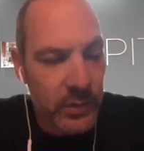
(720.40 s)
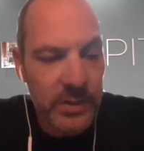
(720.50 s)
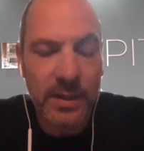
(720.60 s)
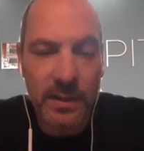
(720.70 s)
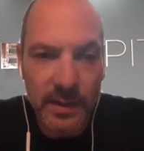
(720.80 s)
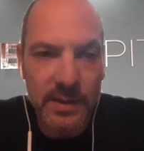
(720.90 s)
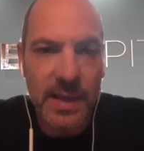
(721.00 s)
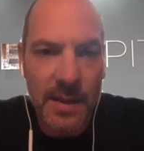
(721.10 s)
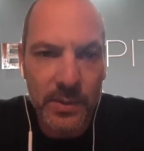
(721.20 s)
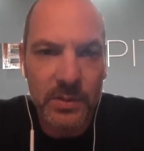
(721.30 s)
things
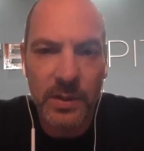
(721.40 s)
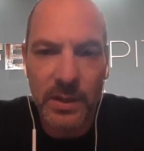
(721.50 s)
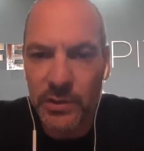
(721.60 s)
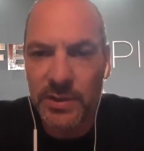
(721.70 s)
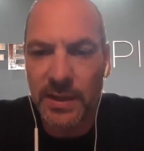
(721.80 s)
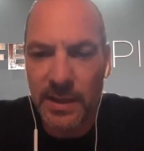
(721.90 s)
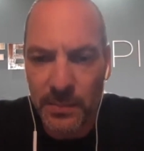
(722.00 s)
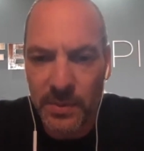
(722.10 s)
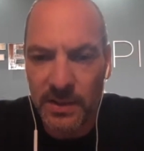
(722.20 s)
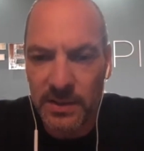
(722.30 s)
happen to interesting
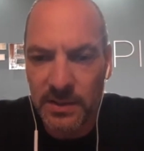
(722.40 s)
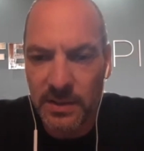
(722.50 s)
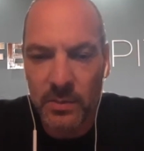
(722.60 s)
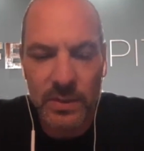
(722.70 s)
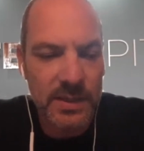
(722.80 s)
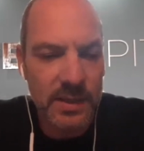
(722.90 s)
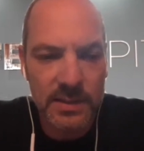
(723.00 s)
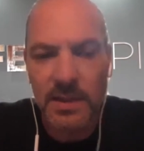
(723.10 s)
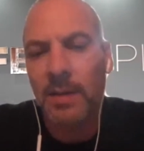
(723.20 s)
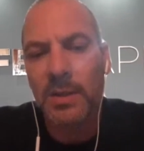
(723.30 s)
companies, and we see it
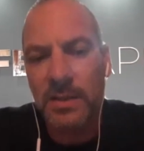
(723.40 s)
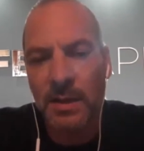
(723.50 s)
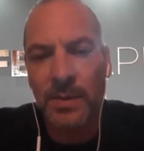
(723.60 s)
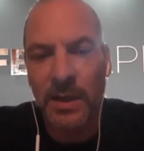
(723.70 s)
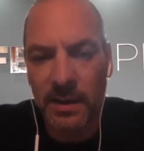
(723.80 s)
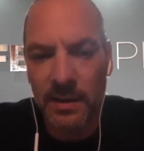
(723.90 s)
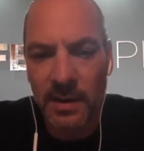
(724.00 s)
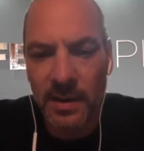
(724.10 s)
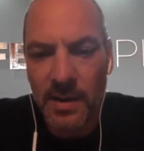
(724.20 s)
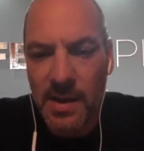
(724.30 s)
time and time again.
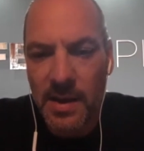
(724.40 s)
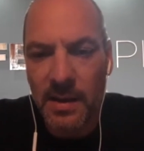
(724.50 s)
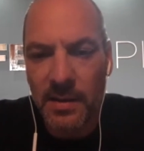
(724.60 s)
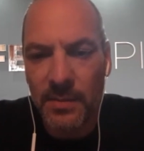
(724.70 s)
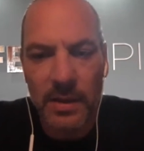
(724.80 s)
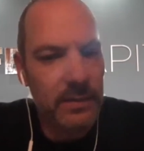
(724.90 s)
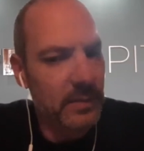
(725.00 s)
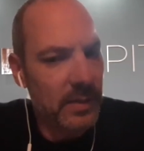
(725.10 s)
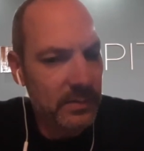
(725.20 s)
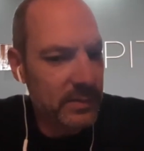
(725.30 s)

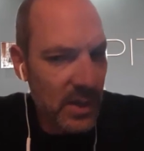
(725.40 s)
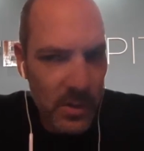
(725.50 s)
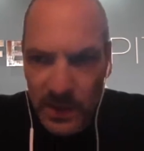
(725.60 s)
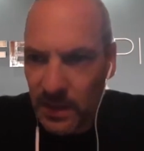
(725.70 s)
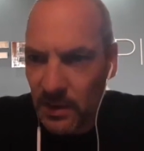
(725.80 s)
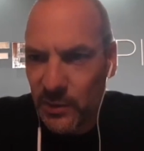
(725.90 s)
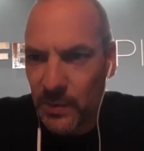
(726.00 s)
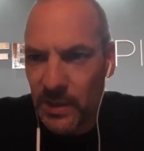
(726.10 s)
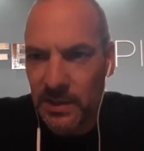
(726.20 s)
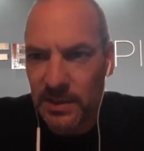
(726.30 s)
So many
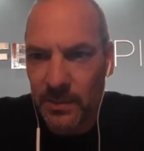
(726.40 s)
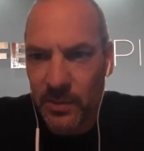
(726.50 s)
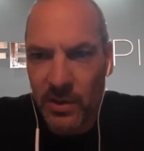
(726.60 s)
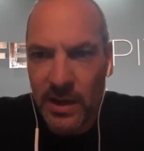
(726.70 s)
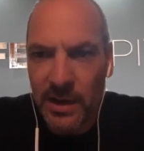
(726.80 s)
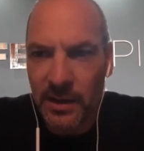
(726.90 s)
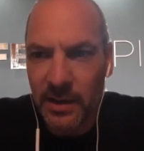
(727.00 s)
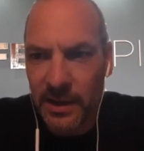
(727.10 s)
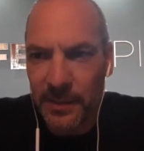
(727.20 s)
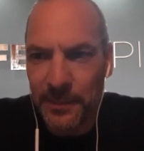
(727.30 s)
entrepreneurs come crying
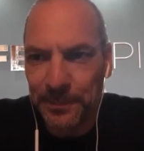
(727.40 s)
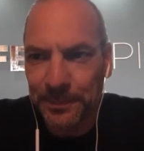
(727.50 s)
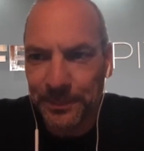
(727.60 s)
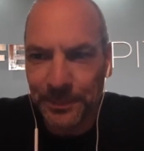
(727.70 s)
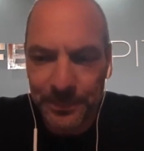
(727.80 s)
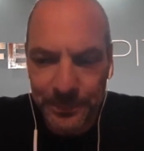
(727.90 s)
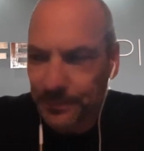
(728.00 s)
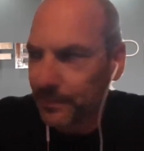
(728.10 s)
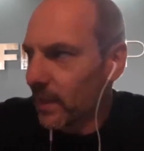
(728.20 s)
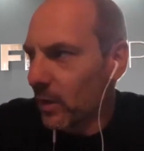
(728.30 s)

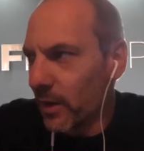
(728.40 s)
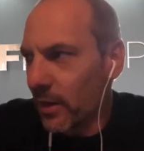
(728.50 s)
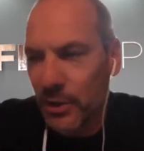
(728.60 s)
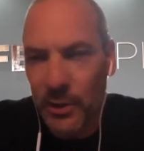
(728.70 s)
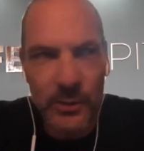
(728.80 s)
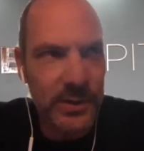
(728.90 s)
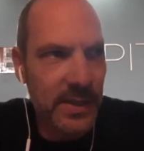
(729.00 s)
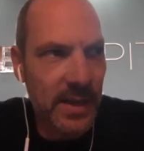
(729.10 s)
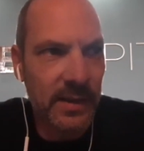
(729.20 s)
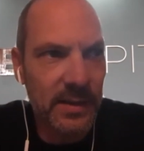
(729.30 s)
on our shoulders
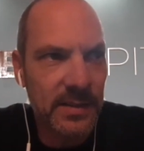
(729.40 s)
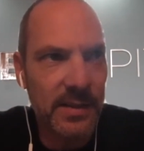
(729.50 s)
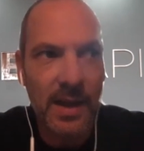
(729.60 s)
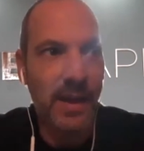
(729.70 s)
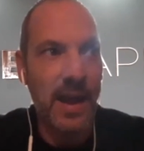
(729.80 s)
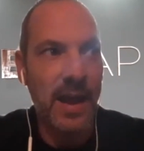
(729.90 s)
saying, listen, I